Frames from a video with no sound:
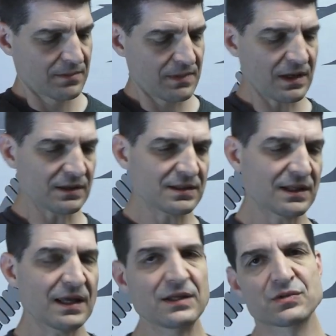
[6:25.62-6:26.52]
And I'll tell
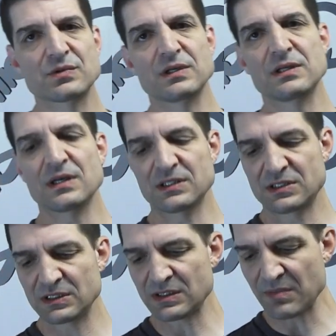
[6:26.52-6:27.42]
you, that is really nice.
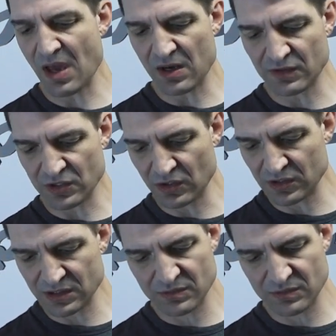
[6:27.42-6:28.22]
Just a matter of turning